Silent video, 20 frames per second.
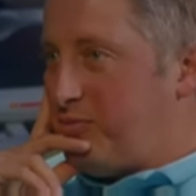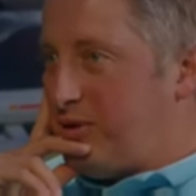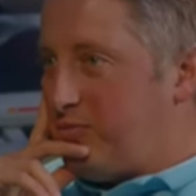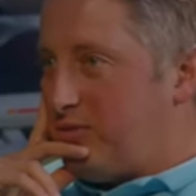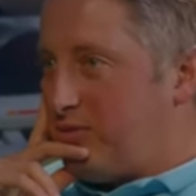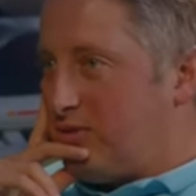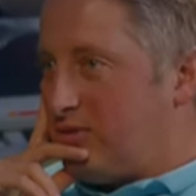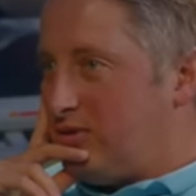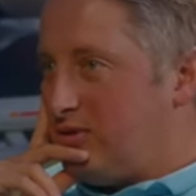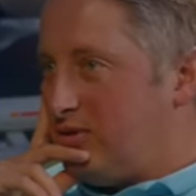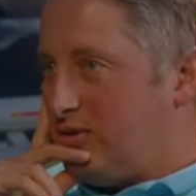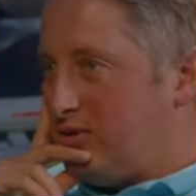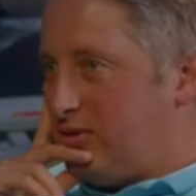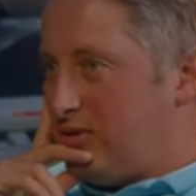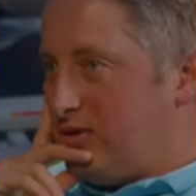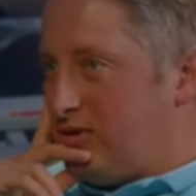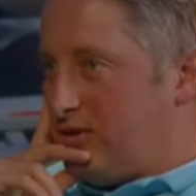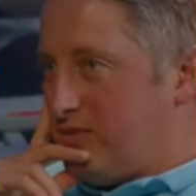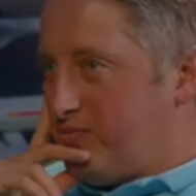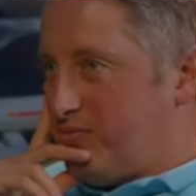people
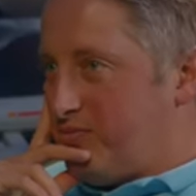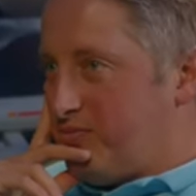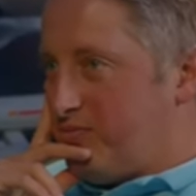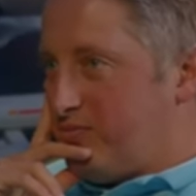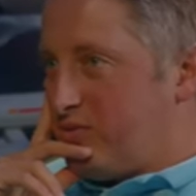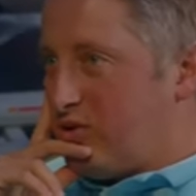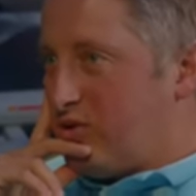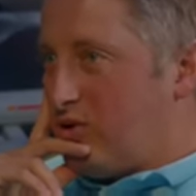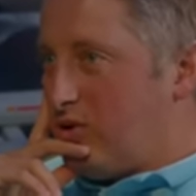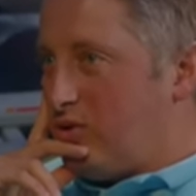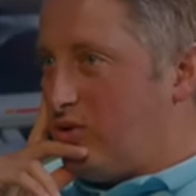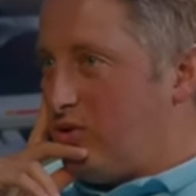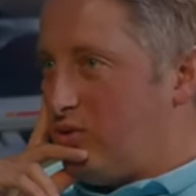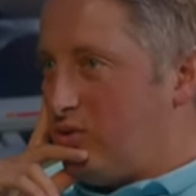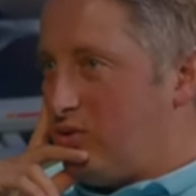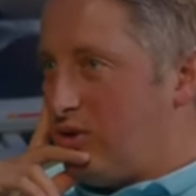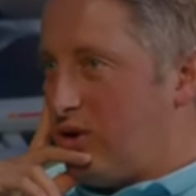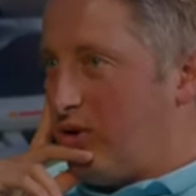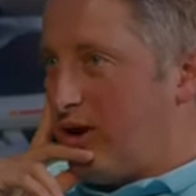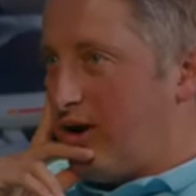who
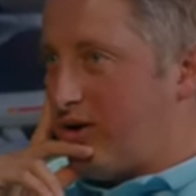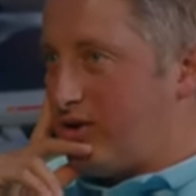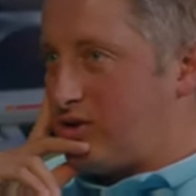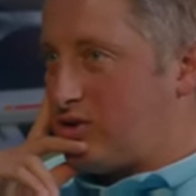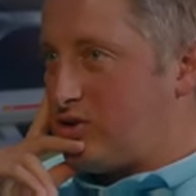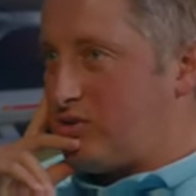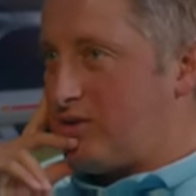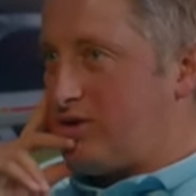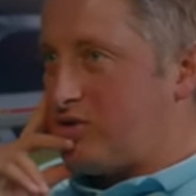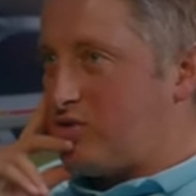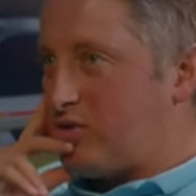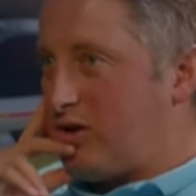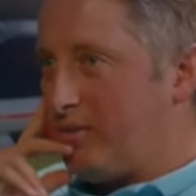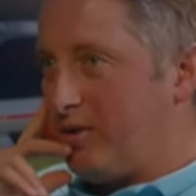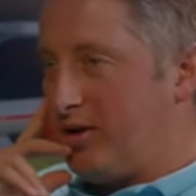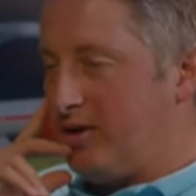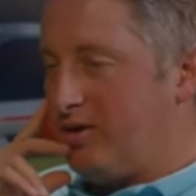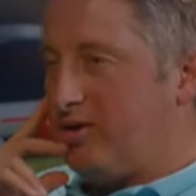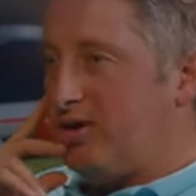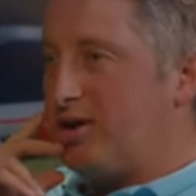know how to treat
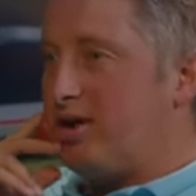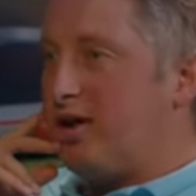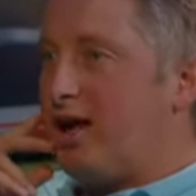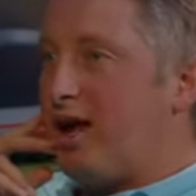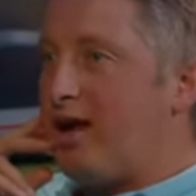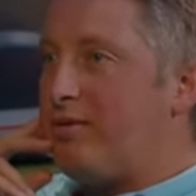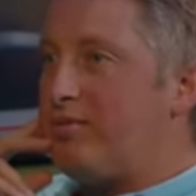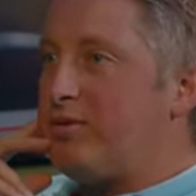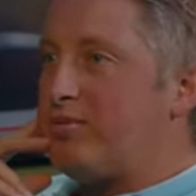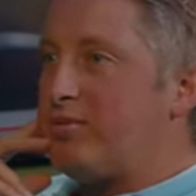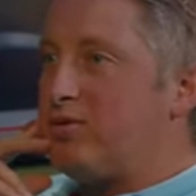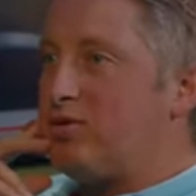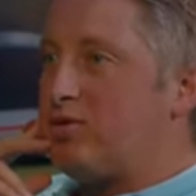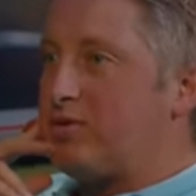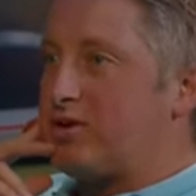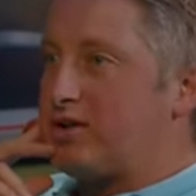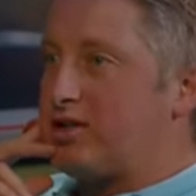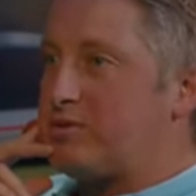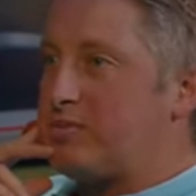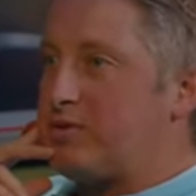trauma and people who
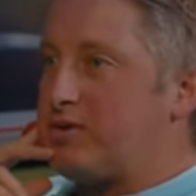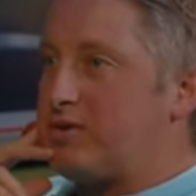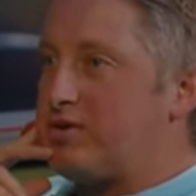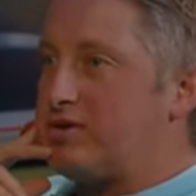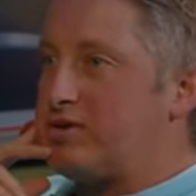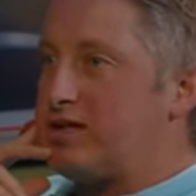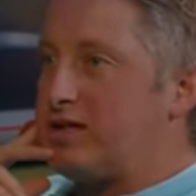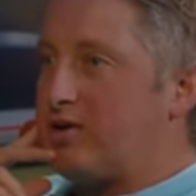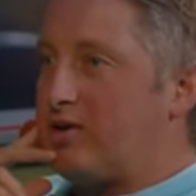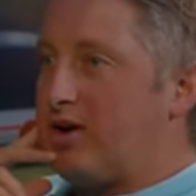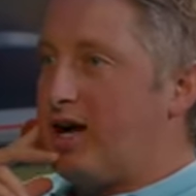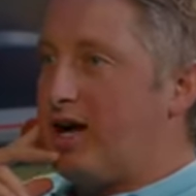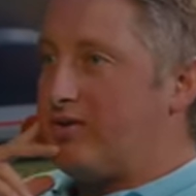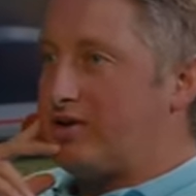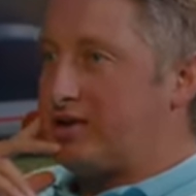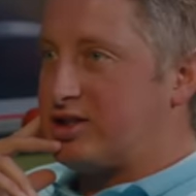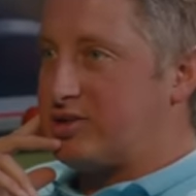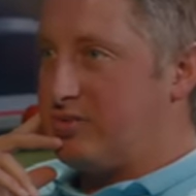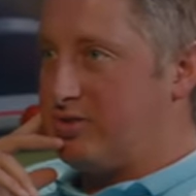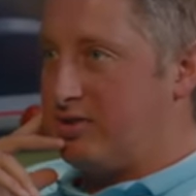are experiencing or have
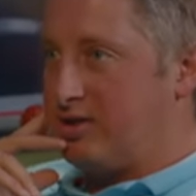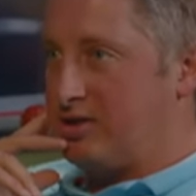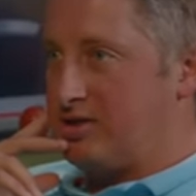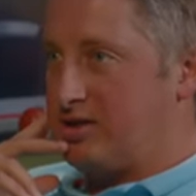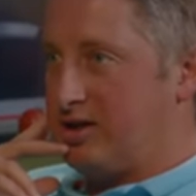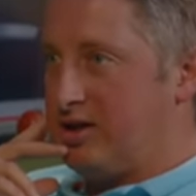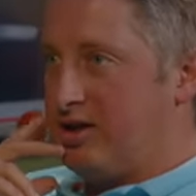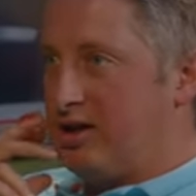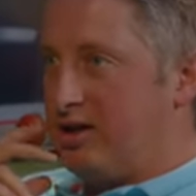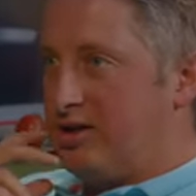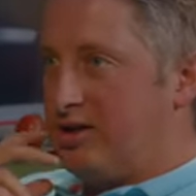experienced